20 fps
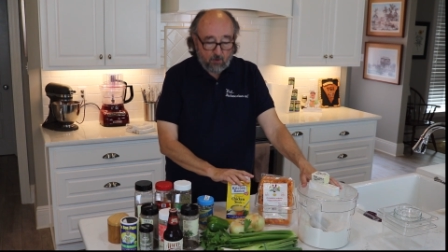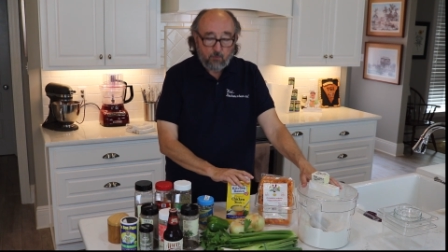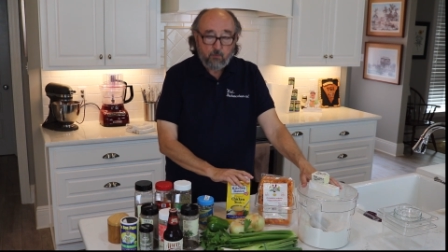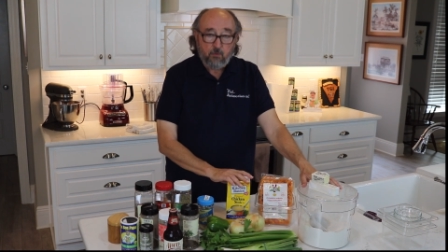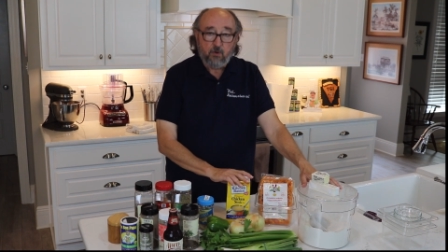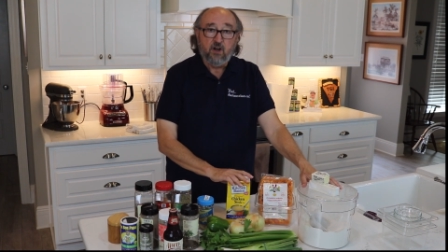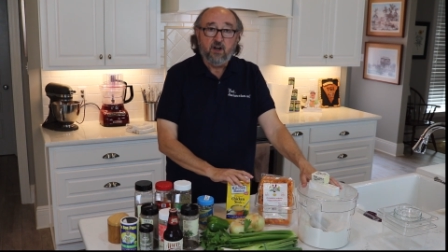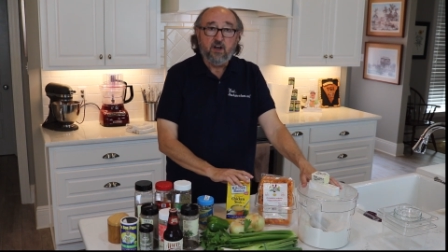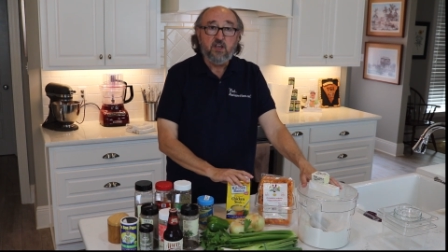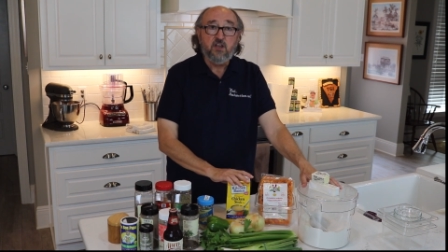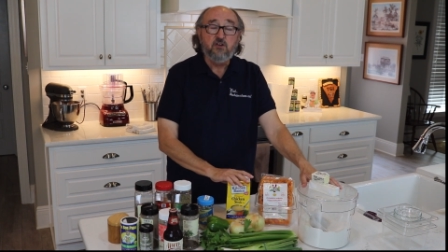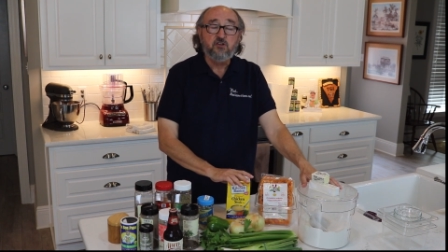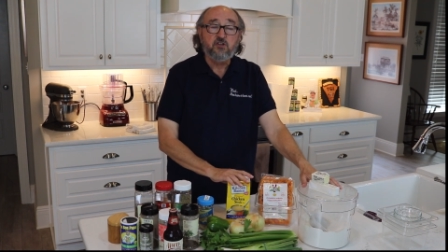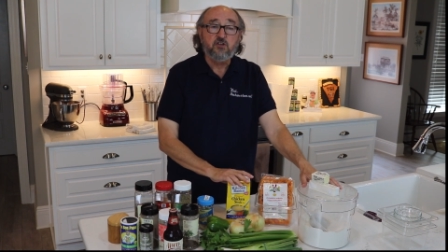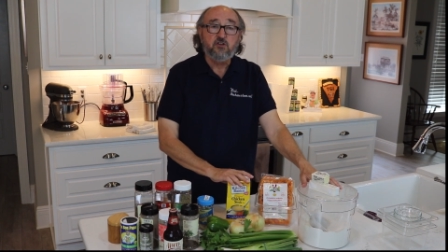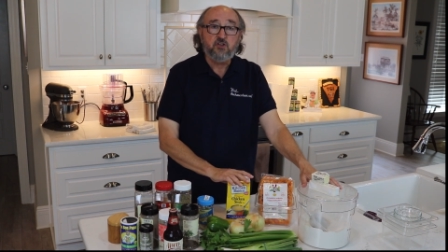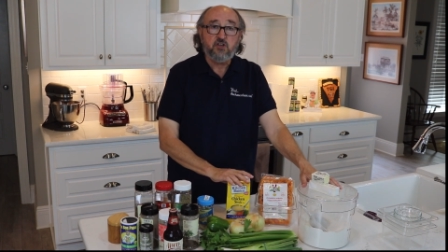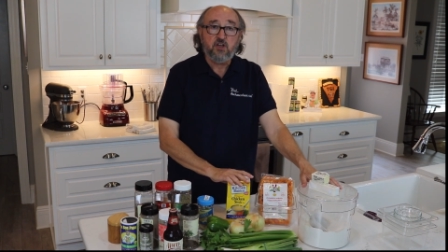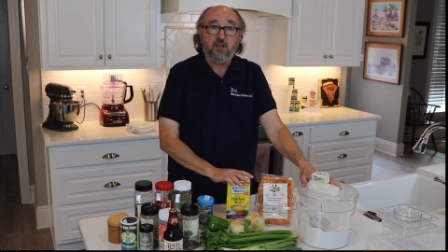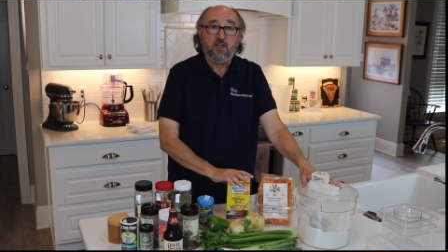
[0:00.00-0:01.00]
We're going to use
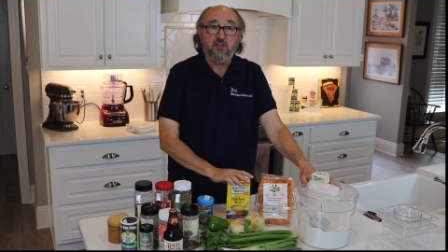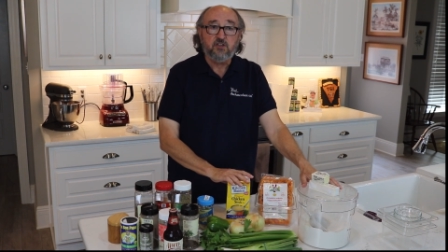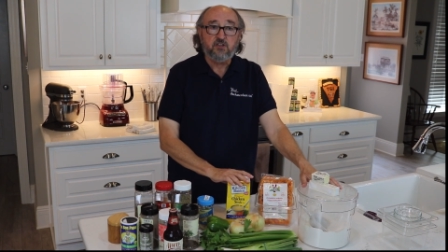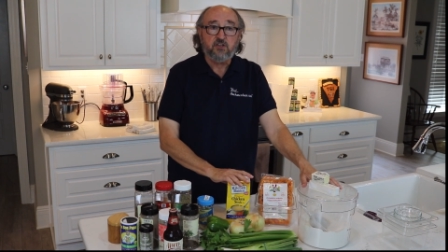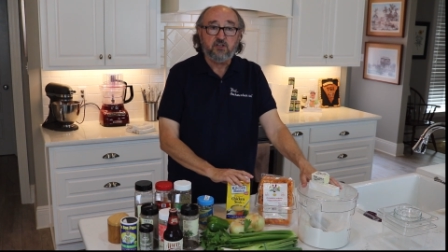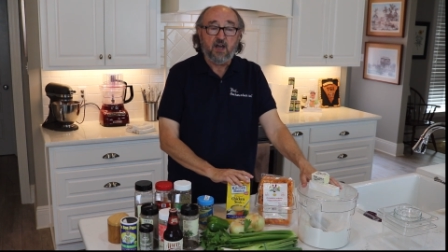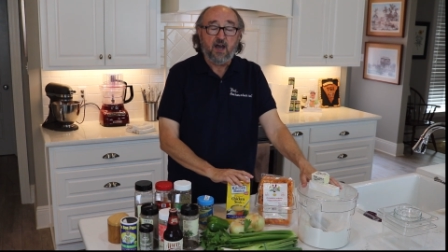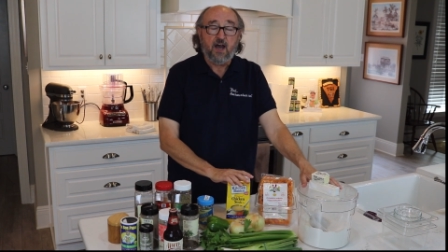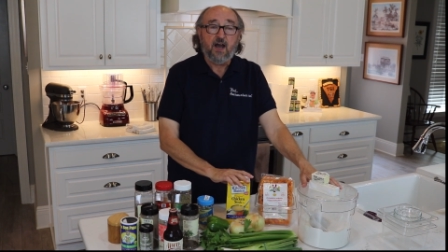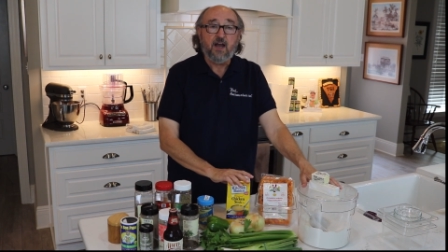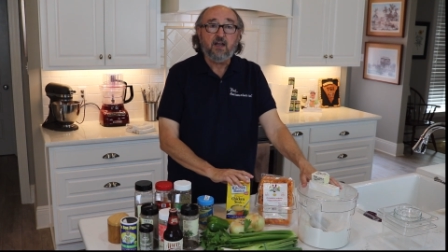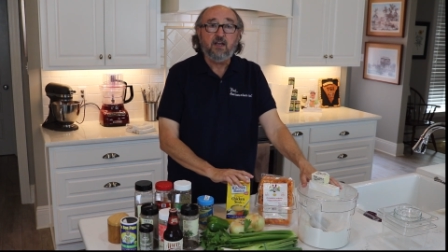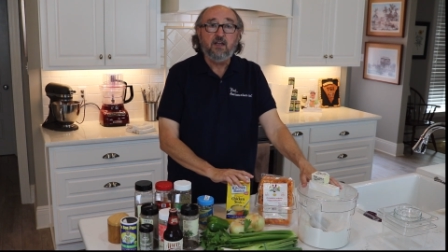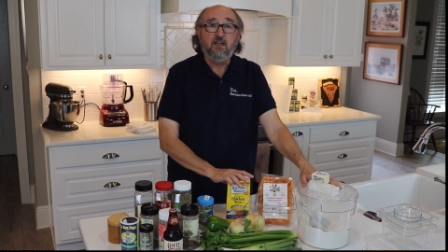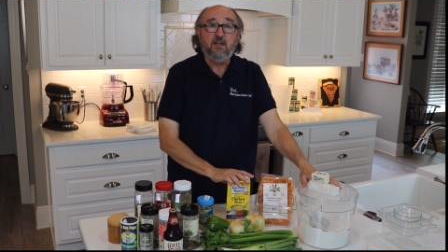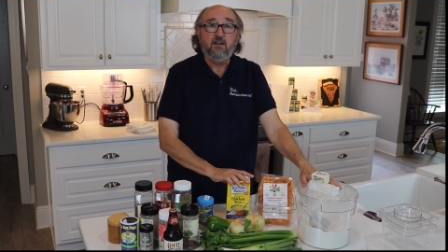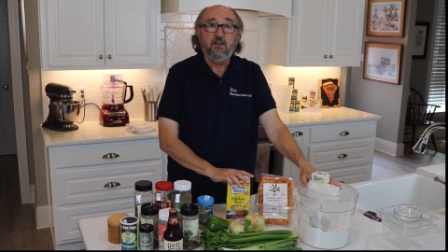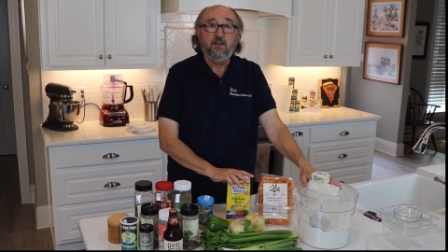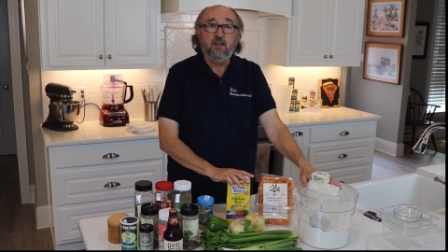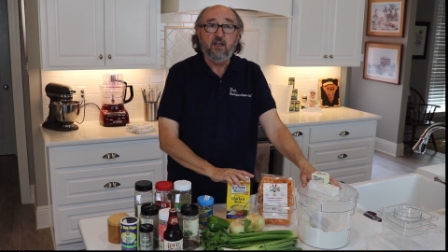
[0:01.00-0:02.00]
a chicken stock
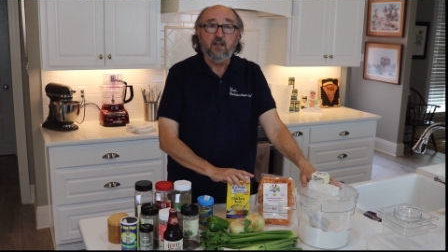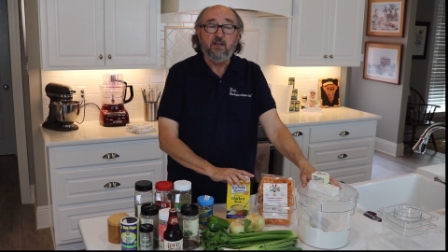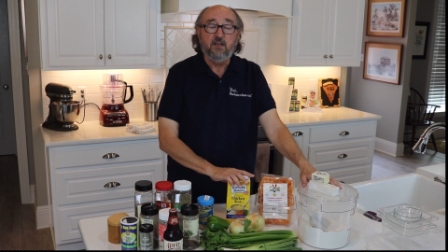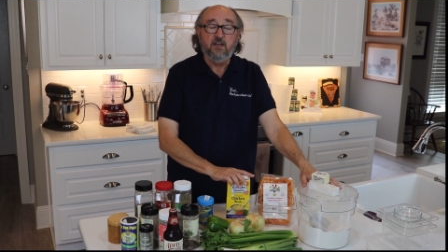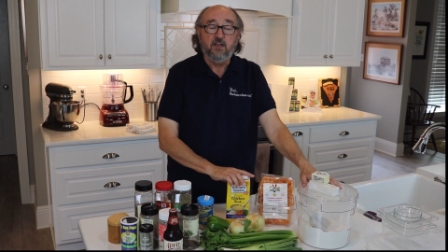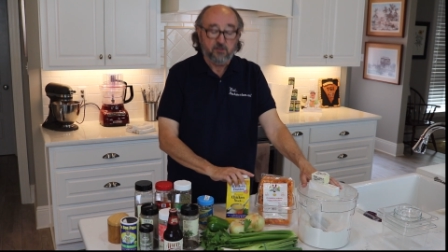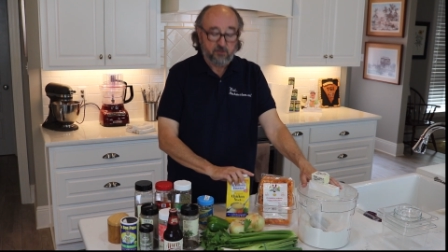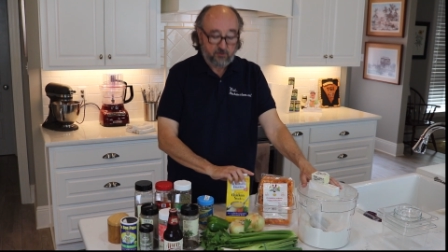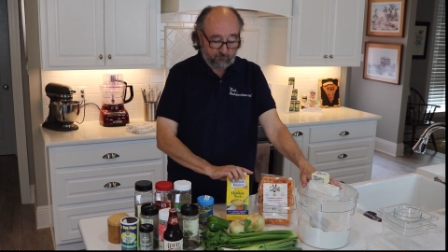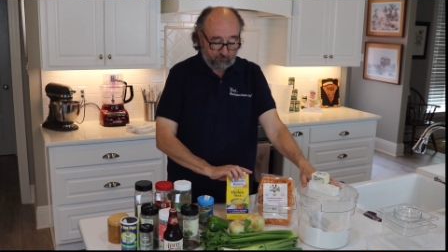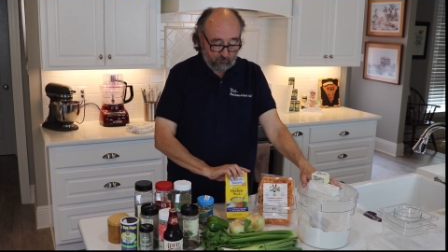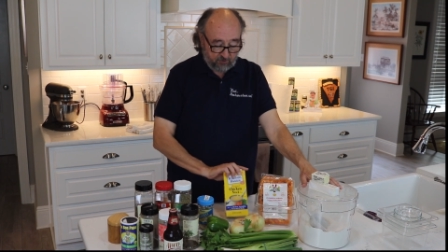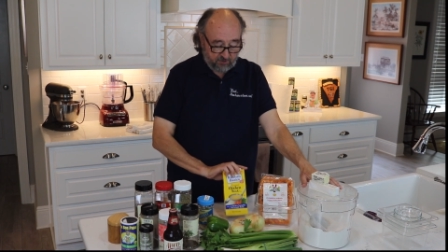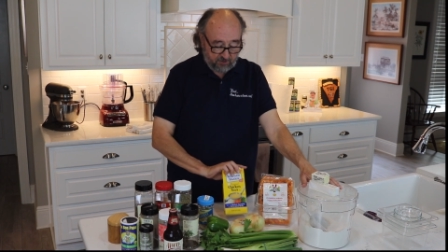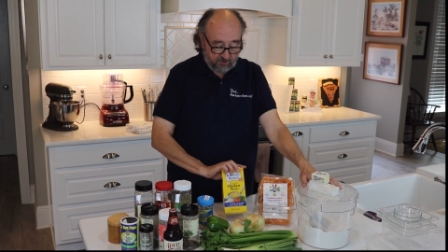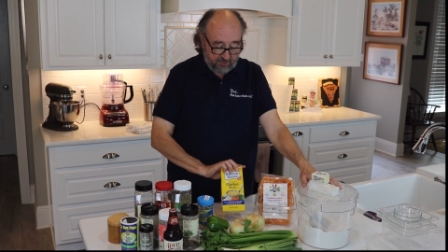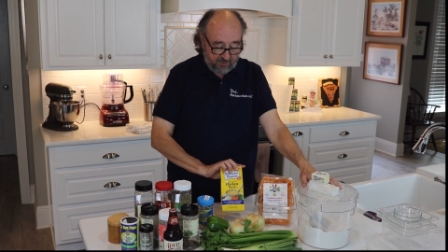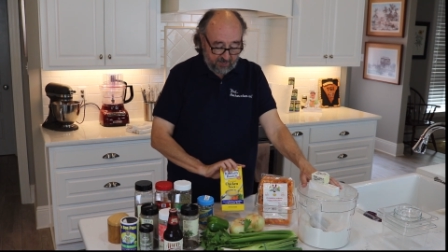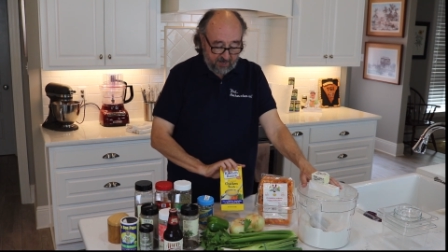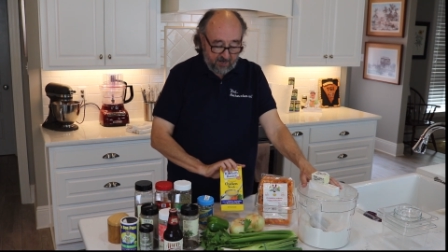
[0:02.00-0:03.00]
in this for
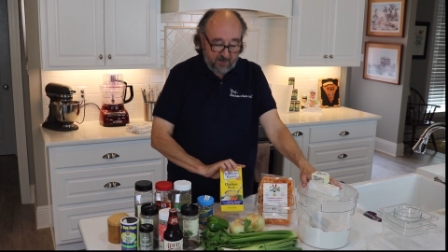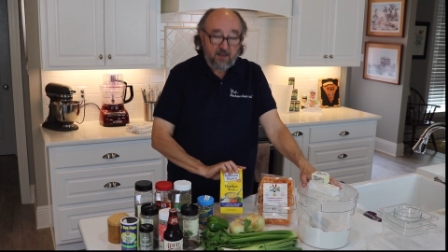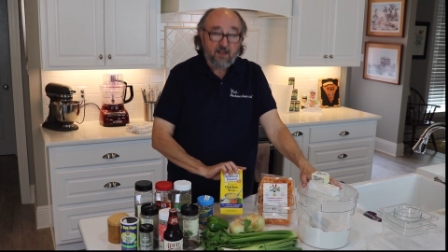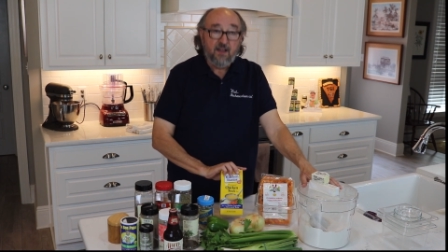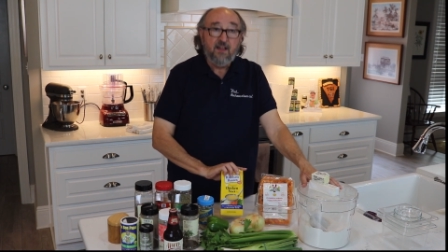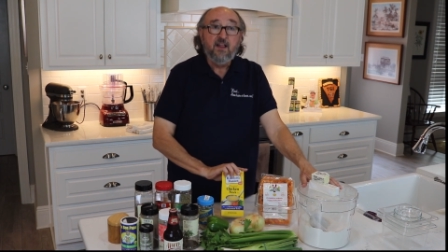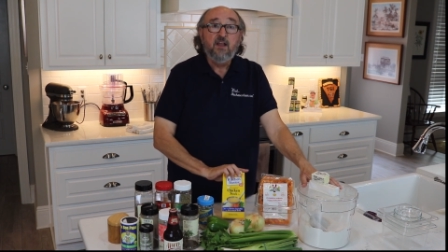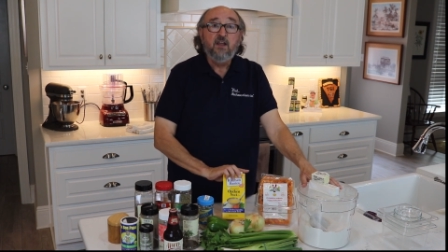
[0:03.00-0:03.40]
today.